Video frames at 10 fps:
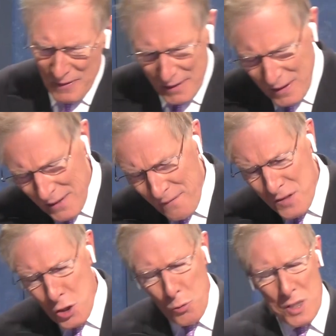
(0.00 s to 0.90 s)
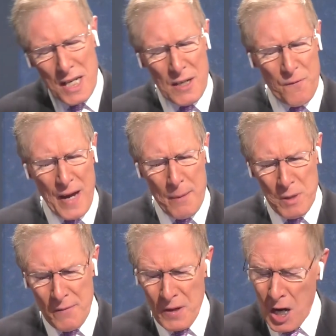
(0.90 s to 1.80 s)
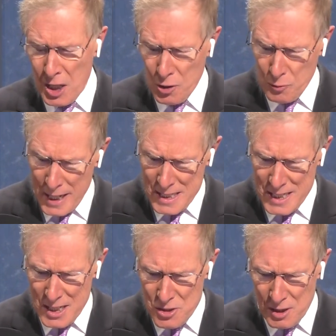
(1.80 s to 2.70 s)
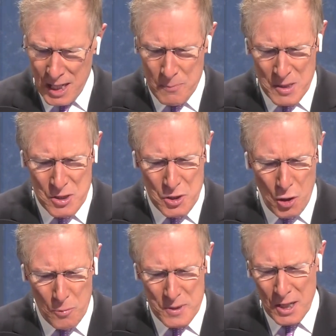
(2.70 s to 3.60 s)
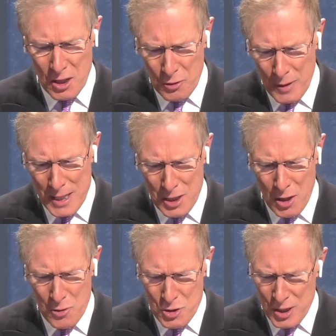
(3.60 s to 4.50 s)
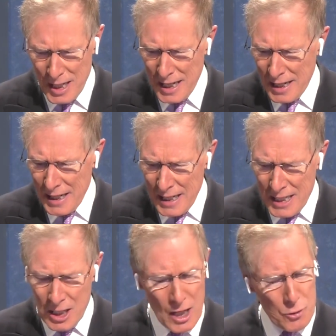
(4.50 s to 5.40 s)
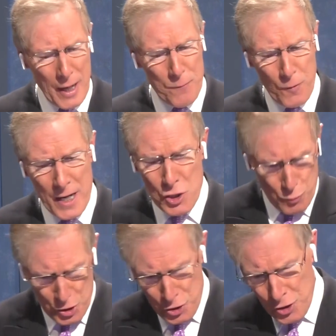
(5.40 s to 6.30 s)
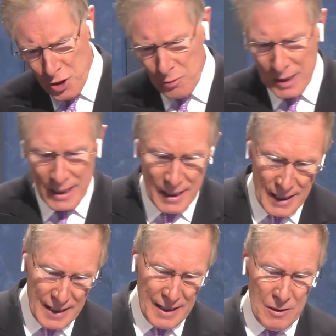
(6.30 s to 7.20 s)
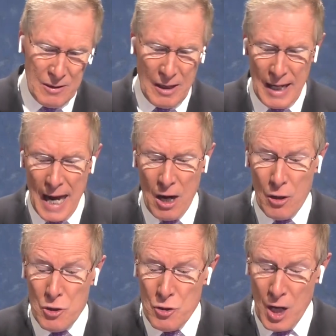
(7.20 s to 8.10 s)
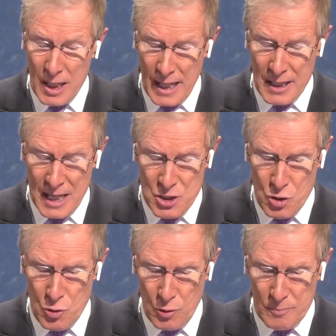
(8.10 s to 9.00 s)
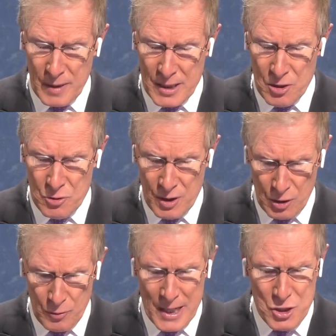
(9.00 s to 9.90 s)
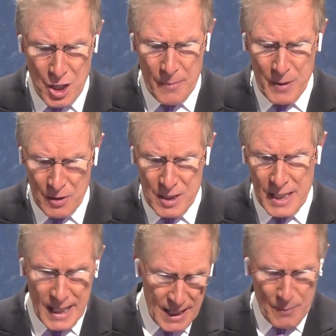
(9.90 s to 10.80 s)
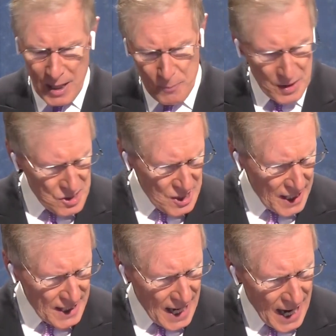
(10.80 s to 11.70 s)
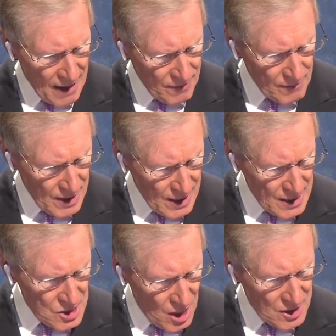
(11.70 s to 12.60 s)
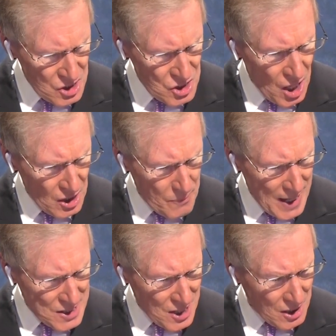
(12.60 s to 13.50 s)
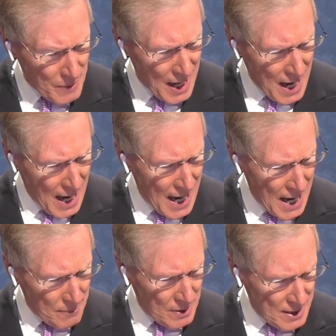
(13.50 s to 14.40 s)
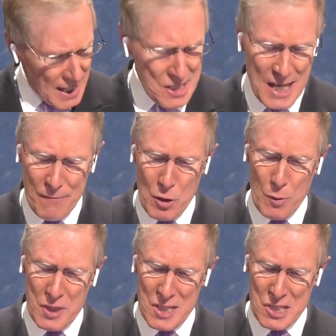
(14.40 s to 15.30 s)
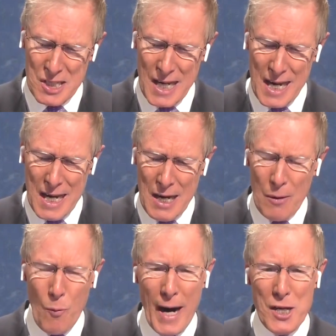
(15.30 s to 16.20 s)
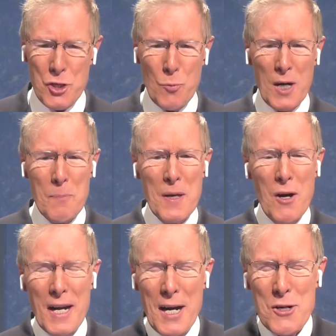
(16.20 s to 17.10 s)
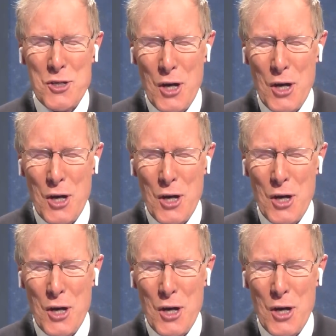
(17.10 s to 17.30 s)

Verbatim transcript: if, if, if, school was like a family, if you got a great teacher like Mrs. Holmes there, a great coach, uh, and you got great friends, which you do, how can you not like that school? And you're doing a great job here today. Keep it up in the second half. Let's talk to Salome. Salome, uh, nice to have you with us today. Why did you want to be on our